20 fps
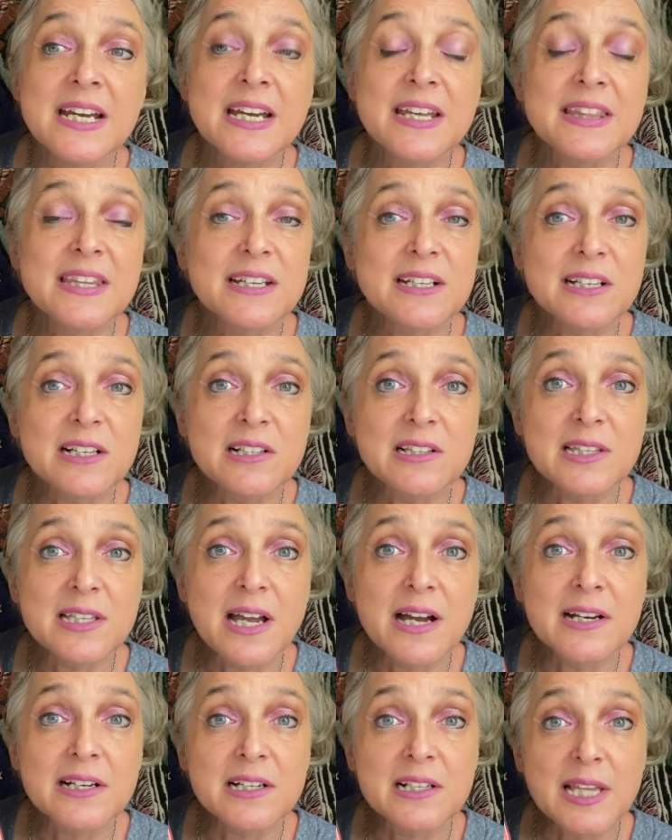
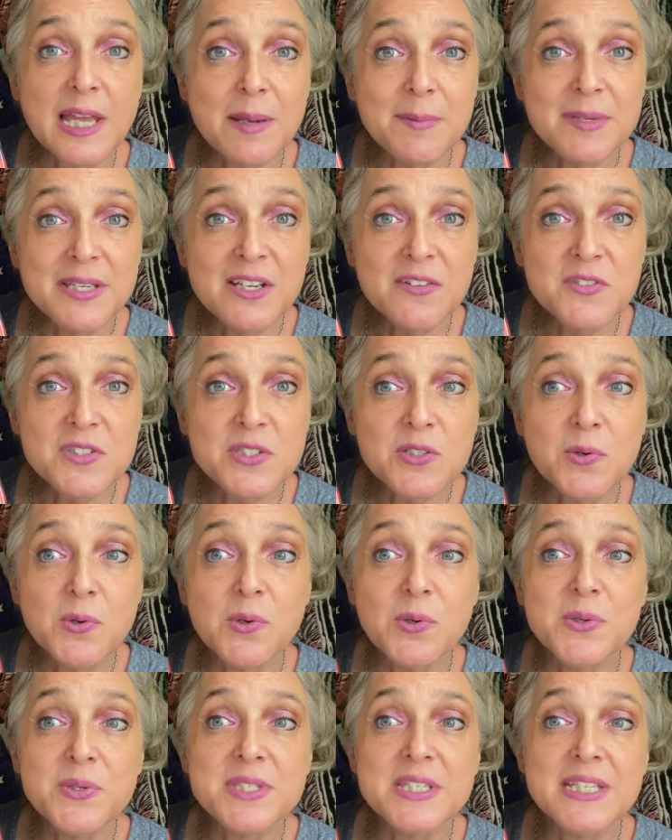A Calamity of
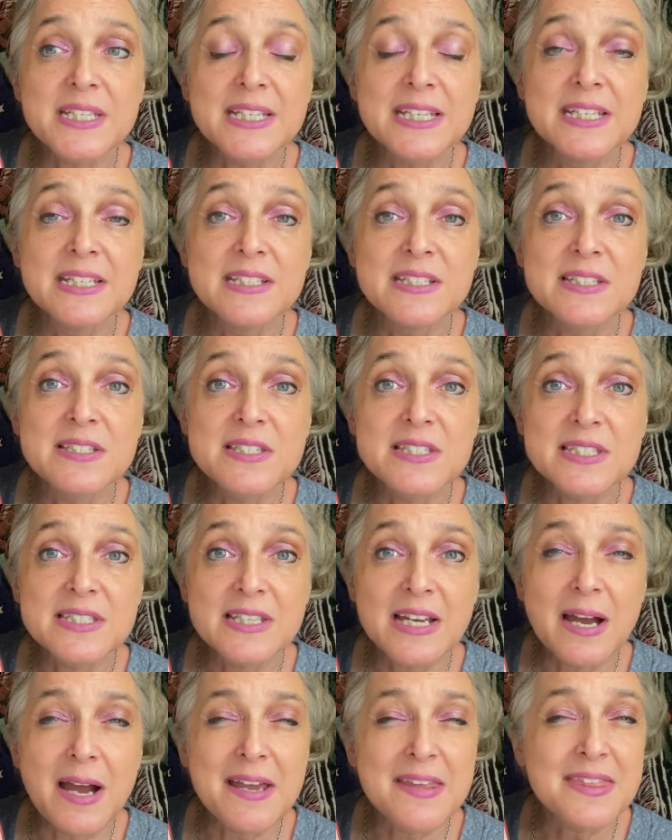Souls is,
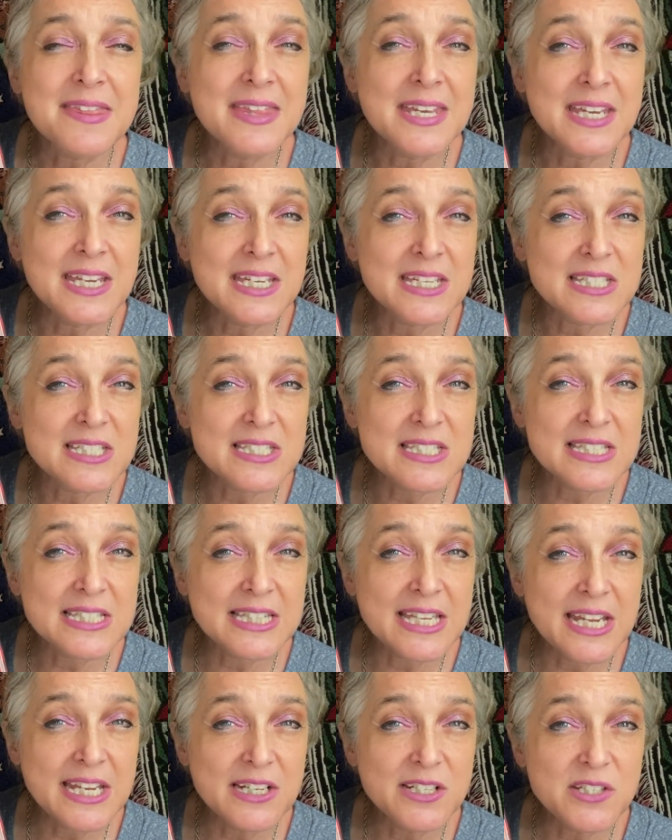I think, his
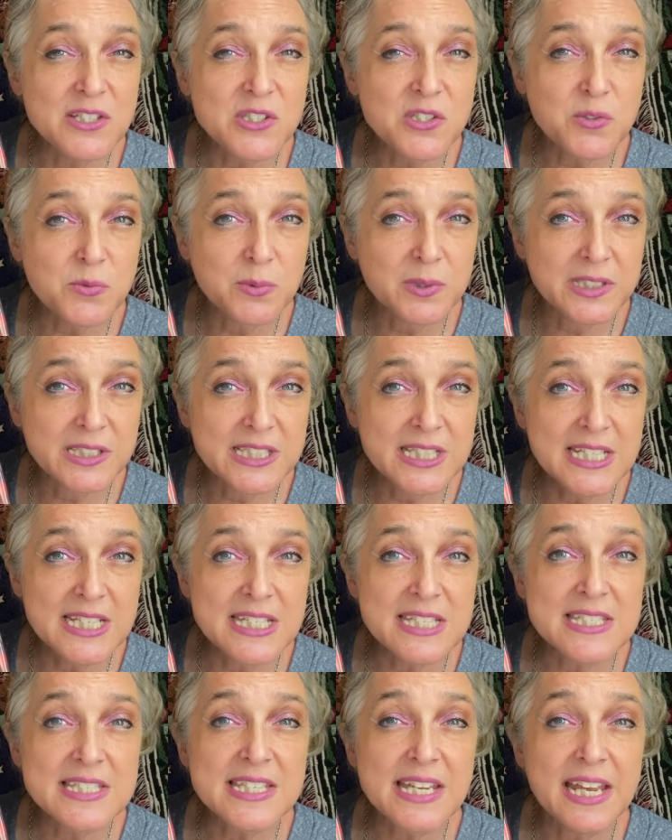latest
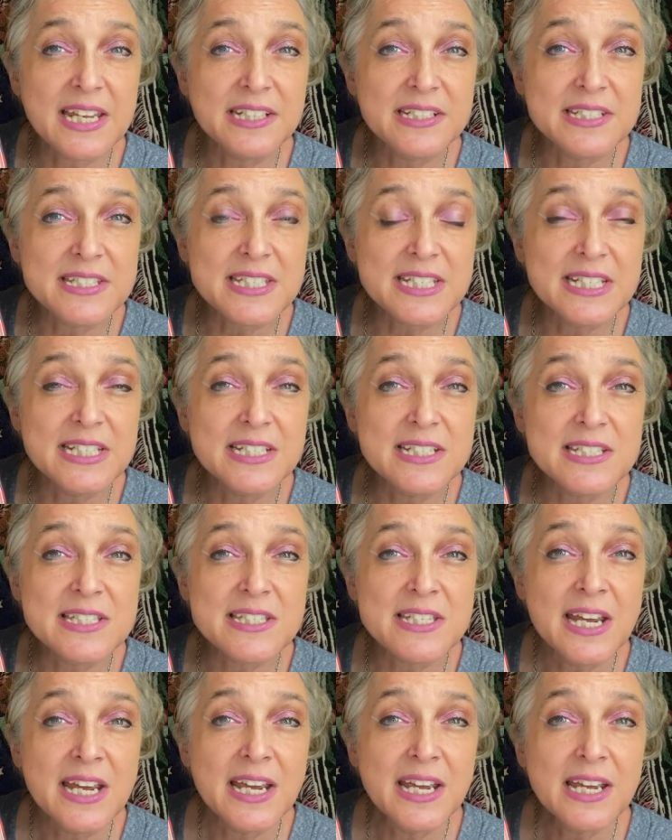release, and it
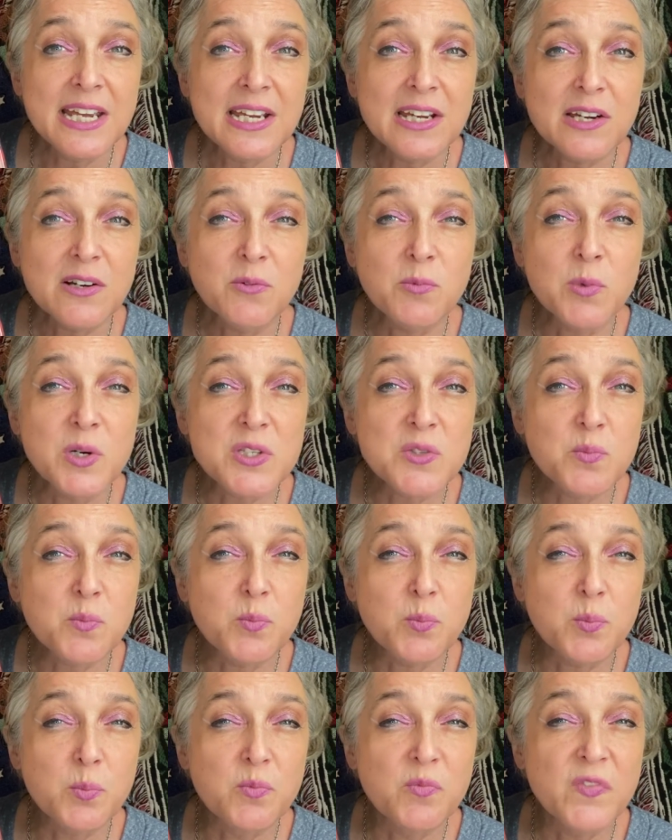was
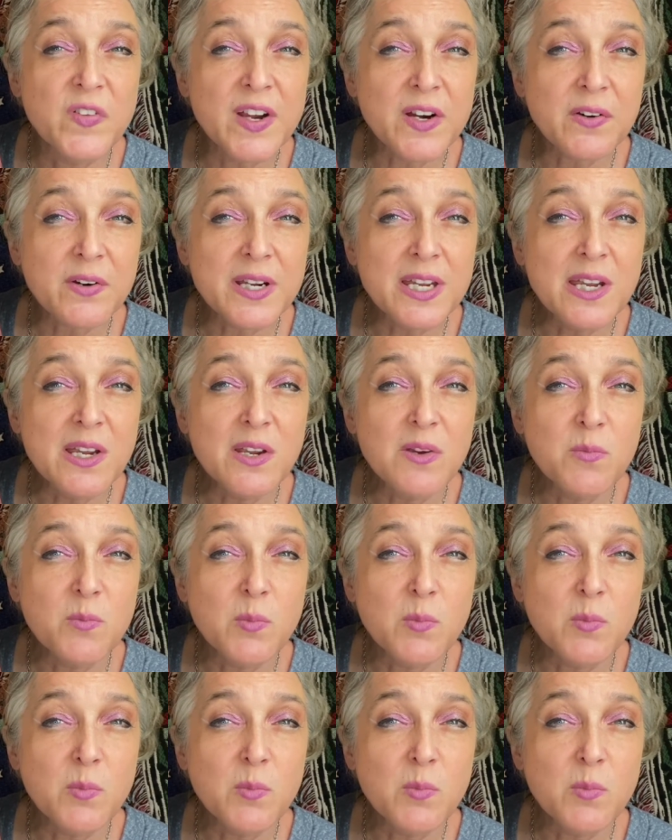very